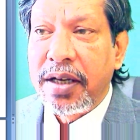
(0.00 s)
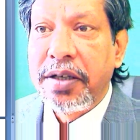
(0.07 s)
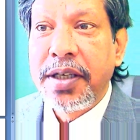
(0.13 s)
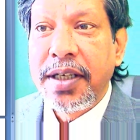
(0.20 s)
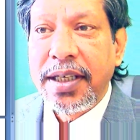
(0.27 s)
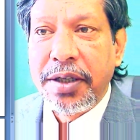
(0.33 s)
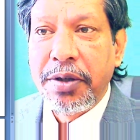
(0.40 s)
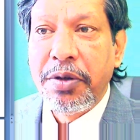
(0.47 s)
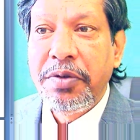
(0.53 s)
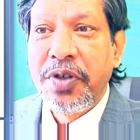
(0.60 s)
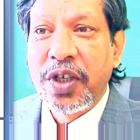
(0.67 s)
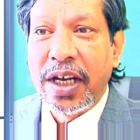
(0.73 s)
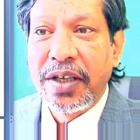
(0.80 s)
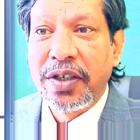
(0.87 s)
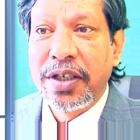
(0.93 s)
Here,
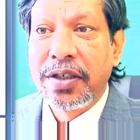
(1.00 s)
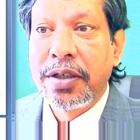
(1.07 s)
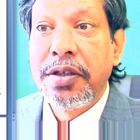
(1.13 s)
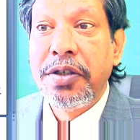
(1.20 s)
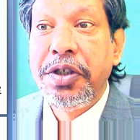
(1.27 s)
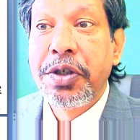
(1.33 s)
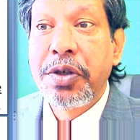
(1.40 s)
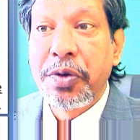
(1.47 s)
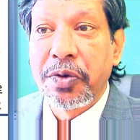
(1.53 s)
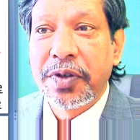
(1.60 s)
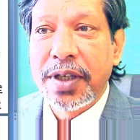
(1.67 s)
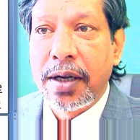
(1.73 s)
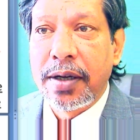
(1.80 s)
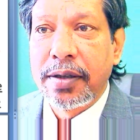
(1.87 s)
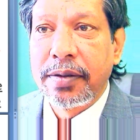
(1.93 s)
DU changes to
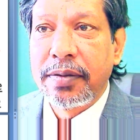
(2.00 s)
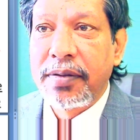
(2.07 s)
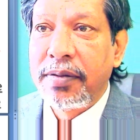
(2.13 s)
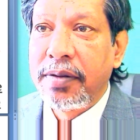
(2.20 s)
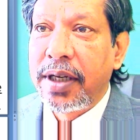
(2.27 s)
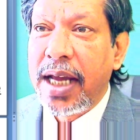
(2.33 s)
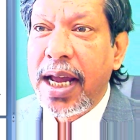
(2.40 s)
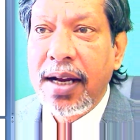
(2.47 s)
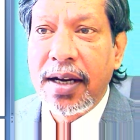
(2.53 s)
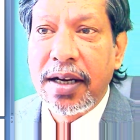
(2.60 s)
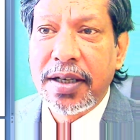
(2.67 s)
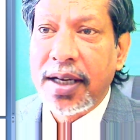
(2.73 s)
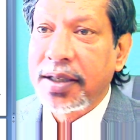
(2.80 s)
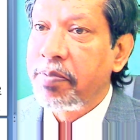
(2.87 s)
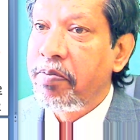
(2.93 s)
Ju sound.
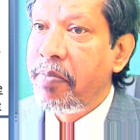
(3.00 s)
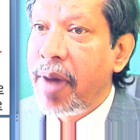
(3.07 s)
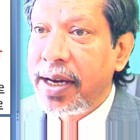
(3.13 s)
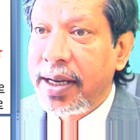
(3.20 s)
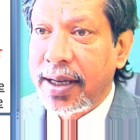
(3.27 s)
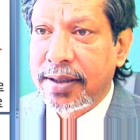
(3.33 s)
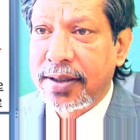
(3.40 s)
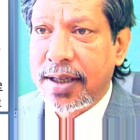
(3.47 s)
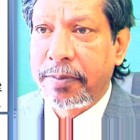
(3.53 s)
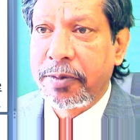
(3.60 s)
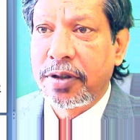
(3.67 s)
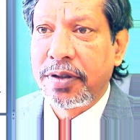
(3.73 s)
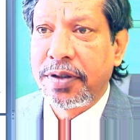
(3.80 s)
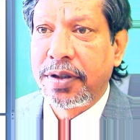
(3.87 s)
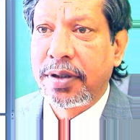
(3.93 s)
English has many
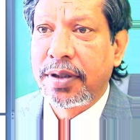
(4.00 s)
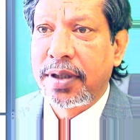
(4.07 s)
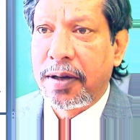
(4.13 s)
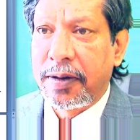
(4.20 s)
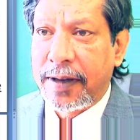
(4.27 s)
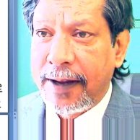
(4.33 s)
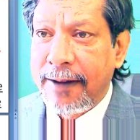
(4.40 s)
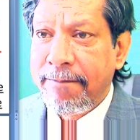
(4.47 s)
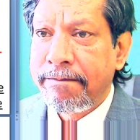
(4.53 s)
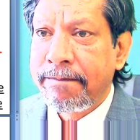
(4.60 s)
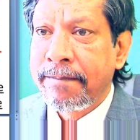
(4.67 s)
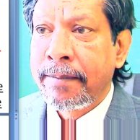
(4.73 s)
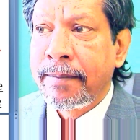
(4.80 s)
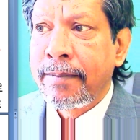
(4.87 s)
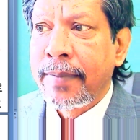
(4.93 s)
exceptions.
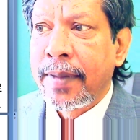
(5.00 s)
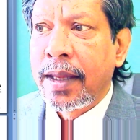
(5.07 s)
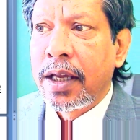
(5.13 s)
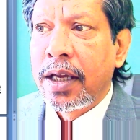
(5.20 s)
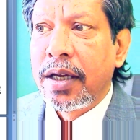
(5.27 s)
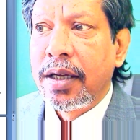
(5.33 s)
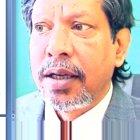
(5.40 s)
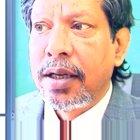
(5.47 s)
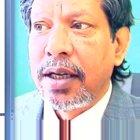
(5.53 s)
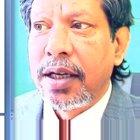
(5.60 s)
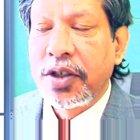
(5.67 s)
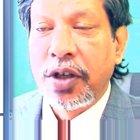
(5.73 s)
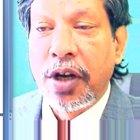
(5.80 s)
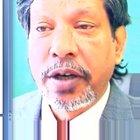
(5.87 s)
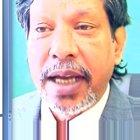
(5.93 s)
Okay?
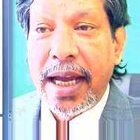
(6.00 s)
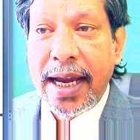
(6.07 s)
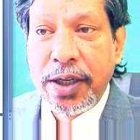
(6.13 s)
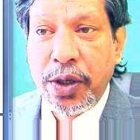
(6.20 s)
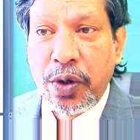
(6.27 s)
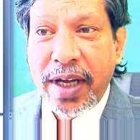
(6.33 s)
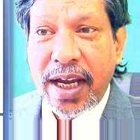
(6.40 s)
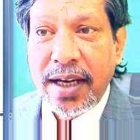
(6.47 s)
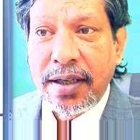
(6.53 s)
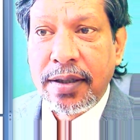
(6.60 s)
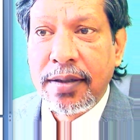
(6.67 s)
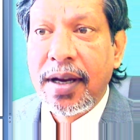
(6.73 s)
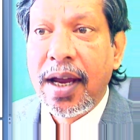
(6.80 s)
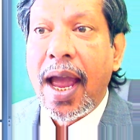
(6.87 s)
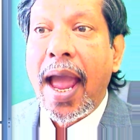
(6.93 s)
It's not
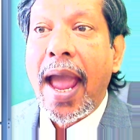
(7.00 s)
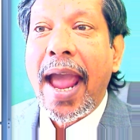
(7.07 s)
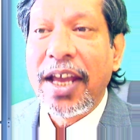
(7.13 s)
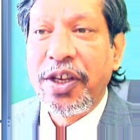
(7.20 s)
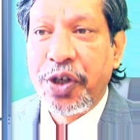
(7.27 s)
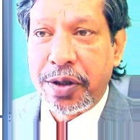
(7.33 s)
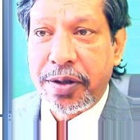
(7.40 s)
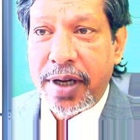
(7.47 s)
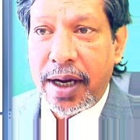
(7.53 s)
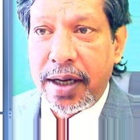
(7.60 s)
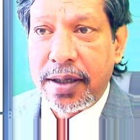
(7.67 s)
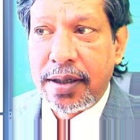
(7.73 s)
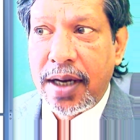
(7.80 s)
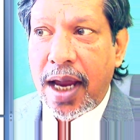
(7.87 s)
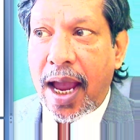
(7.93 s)
educate,
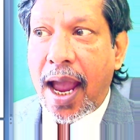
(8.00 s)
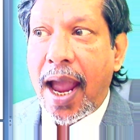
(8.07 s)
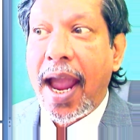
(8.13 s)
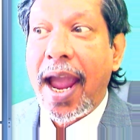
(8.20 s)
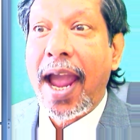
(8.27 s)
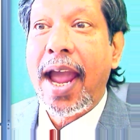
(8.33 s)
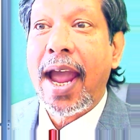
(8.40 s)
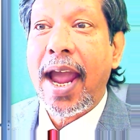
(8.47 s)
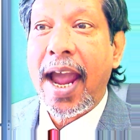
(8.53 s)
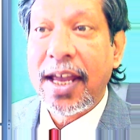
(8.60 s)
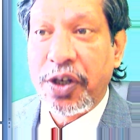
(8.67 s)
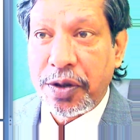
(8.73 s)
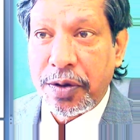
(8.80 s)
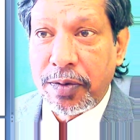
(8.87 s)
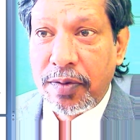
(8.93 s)
educate.
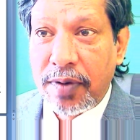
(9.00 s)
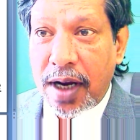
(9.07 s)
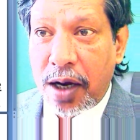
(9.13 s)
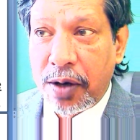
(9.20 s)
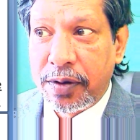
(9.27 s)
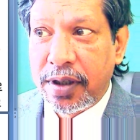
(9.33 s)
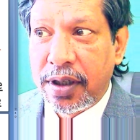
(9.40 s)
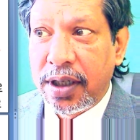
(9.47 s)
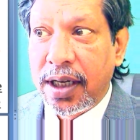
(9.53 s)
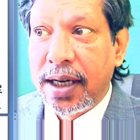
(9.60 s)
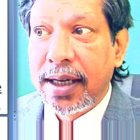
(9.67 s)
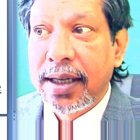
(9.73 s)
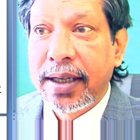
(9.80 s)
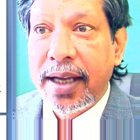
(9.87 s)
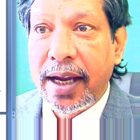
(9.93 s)
Edu,
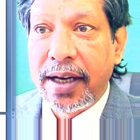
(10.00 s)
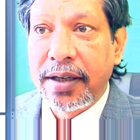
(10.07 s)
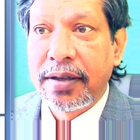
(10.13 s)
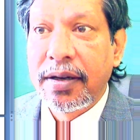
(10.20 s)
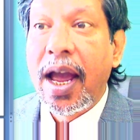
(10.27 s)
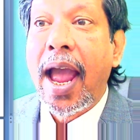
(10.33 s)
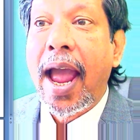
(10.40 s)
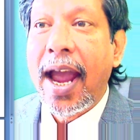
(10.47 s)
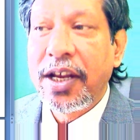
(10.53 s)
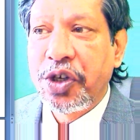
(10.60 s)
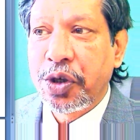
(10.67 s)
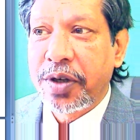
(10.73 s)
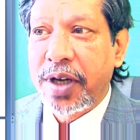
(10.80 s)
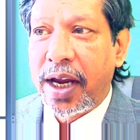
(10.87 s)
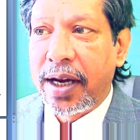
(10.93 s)
louder. Kate.
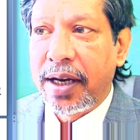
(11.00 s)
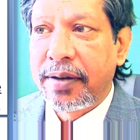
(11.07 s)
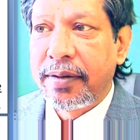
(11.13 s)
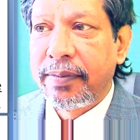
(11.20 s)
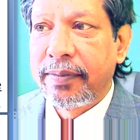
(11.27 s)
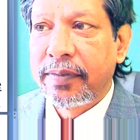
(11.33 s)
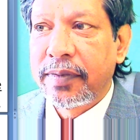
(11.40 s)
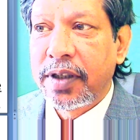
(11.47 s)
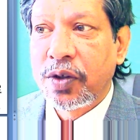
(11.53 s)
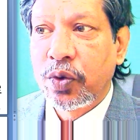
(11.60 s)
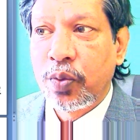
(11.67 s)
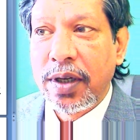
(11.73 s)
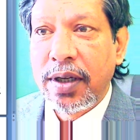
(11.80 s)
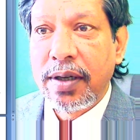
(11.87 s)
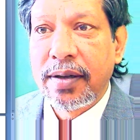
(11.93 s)
Educate.
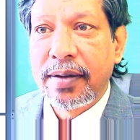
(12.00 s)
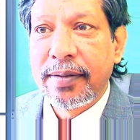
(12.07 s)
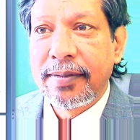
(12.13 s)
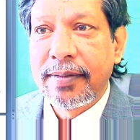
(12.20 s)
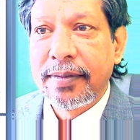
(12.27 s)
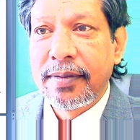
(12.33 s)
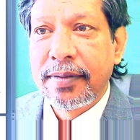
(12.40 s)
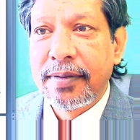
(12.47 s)
This one.